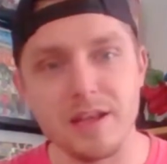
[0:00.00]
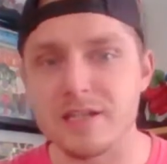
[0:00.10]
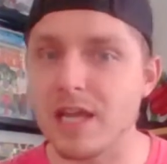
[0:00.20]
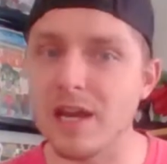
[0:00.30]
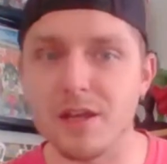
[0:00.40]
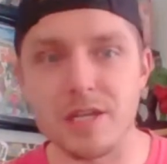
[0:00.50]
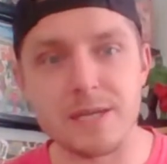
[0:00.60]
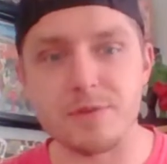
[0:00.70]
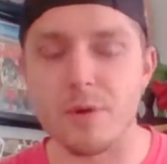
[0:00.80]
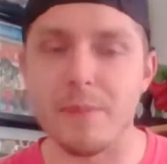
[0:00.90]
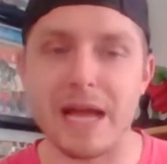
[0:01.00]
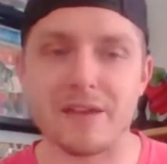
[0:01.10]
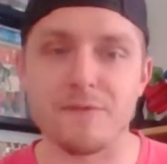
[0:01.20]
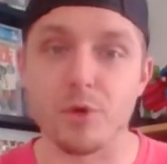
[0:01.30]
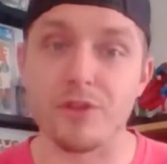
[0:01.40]
And it kind of keeps going
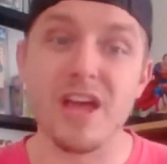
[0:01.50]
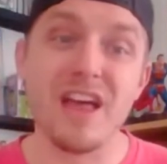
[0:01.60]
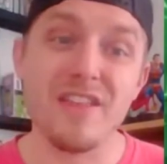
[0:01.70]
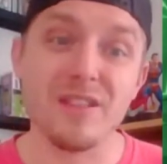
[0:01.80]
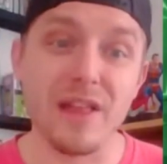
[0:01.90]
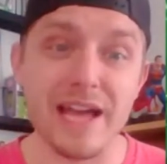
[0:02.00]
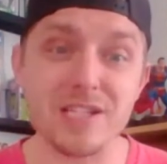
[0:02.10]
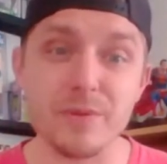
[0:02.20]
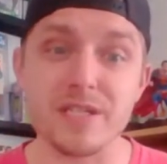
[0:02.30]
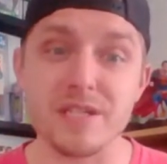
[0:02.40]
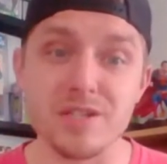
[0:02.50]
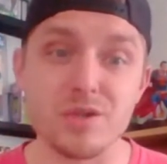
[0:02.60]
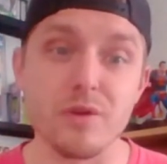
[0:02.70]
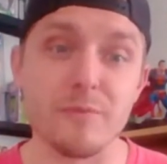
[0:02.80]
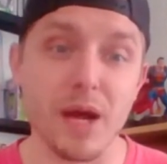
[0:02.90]
back and forth. Last week's
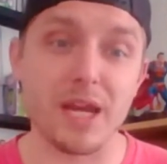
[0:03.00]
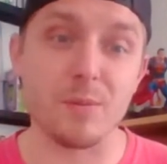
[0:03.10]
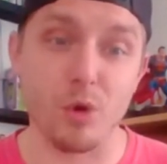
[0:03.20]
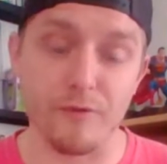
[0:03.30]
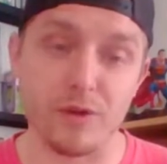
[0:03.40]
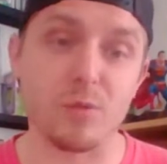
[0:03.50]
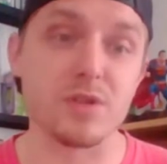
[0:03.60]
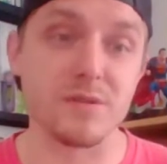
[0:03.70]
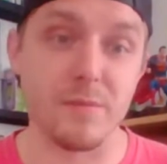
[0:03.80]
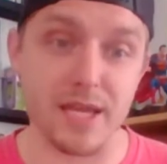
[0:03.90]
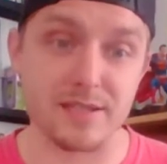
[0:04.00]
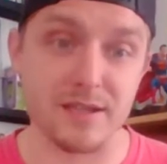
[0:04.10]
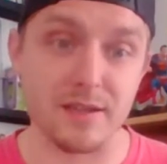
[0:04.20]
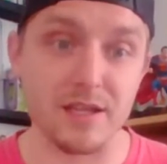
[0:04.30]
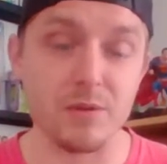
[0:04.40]
issue of Mighty Morphin was amazing.
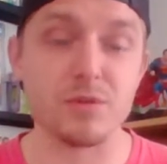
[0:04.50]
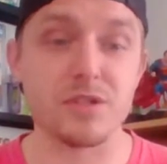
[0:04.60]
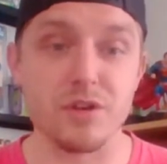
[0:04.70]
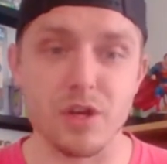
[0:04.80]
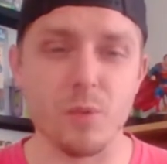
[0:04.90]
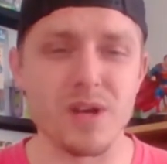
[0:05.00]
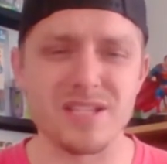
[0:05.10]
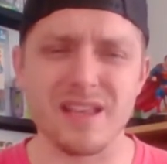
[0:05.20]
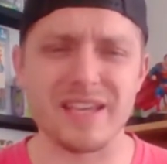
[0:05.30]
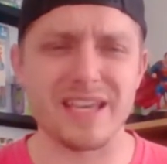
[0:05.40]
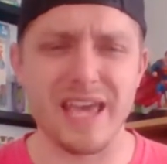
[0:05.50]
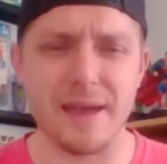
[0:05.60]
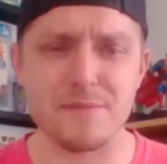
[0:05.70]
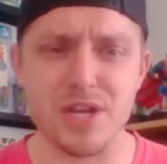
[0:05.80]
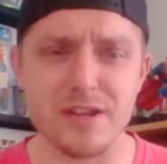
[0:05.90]
It was good. It wasn't like a
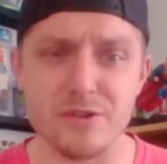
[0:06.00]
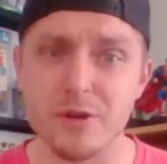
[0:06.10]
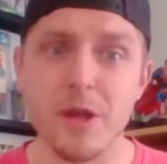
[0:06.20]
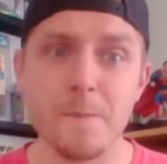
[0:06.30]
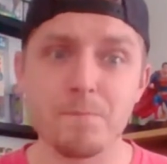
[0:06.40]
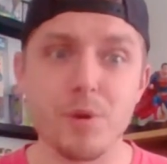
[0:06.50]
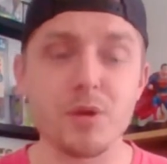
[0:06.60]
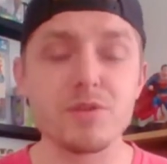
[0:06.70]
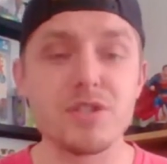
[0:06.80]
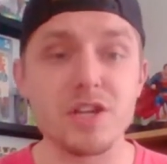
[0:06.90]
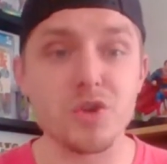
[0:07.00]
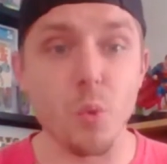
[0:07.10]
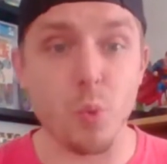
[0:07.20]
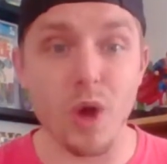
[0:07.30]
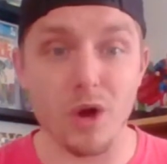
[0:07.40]
game changer, but it was such
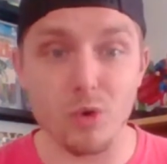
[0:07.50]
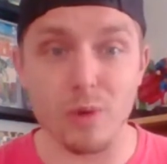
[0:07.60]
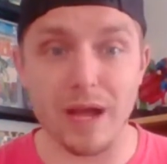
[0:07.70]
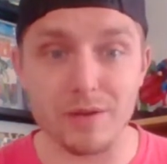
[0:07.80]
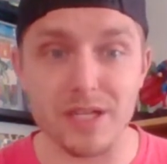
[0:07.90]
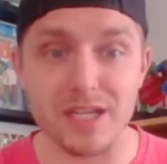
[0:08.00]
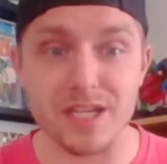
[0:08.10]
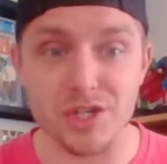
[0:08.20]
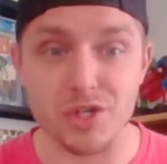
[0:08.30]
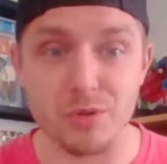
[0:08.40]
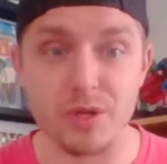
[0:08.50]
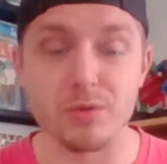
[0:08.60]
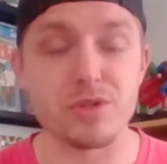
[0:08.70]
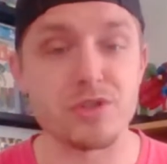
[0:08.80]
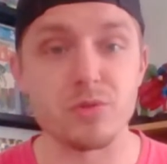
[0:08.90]
a well-rounded issue.
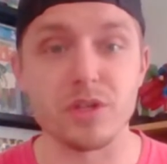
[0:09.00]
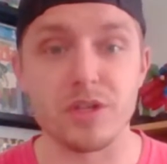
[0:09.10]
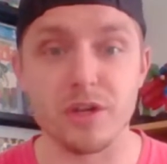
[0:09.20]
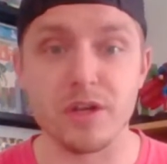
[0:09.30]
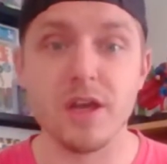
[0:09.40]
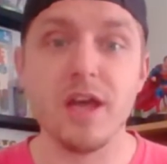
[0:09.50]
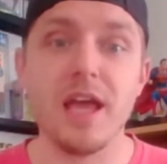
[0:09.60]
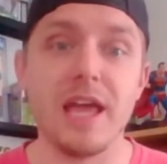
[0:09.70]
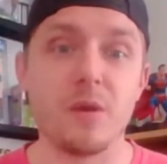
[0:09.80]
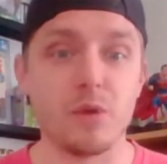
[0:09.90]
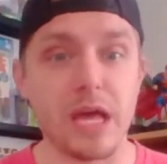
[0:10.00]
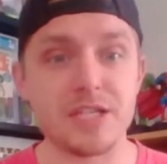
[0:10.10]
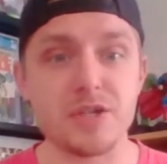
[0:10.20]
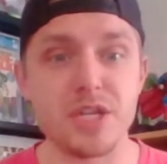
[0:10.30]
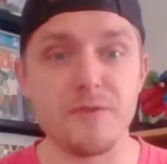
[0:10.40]
It was just really good. And
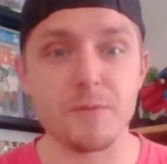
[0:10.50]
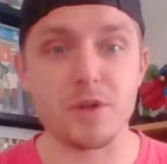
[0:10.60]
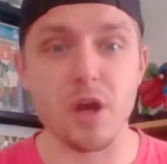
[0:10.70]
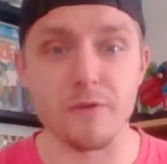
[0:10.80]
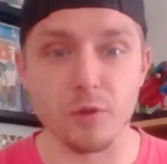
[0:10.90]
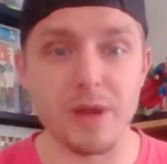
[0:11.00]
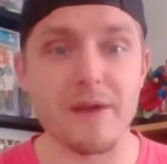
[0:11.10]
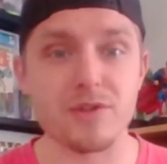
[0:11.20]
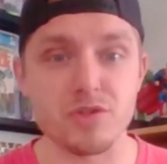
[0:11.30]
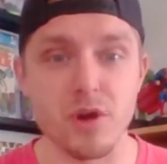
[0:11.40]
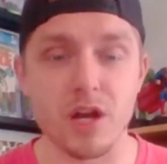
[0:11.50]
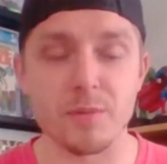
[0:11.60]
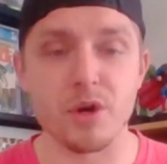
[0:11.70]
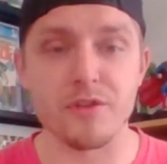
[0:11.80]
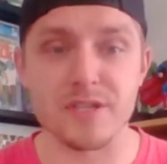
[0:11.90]
as you see from the cover, we have
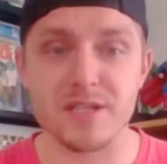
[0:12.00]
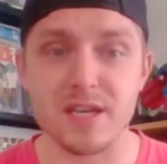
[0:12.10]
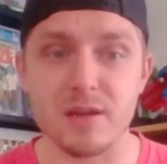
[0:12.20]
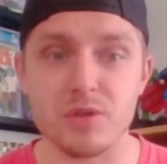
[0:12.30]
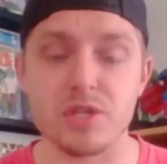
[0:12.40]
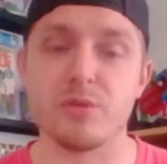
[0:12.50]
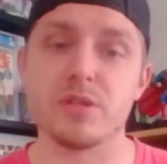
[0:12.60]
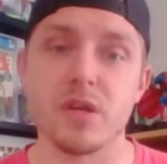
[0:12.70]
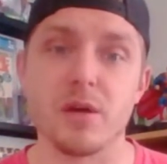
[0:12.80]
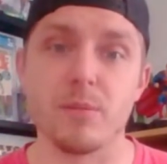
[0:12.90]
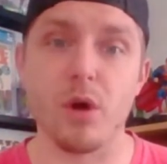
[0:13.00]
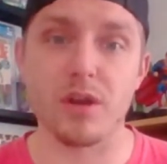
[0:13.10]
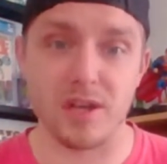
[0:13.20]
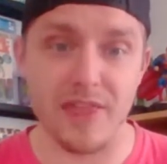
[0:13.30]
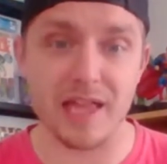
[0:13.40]
Astronomo on the scene. She was
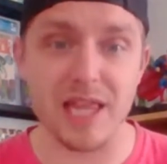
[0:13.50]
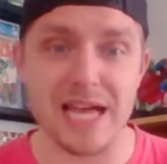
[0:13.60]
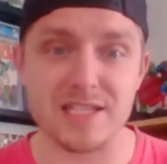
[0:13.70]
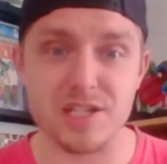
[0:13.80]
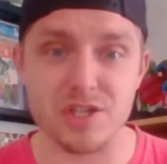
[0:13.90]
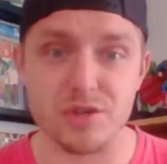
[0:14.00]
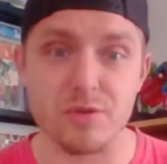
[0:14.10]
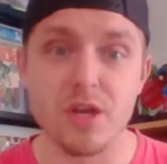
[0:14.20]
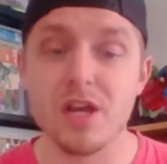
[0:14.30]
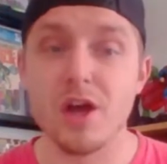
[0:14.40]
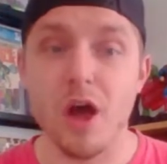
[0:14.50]
brought in that last issue.